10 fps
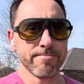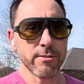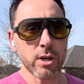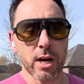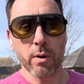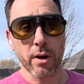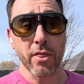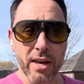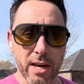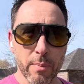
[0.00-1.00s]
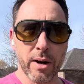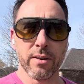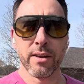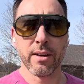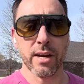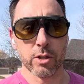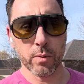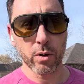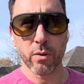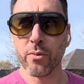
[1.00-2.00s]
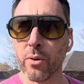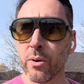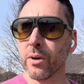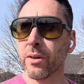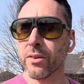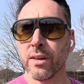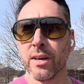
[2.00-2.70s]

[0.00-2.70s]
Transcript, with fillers: you kind of want to think about as we go forward with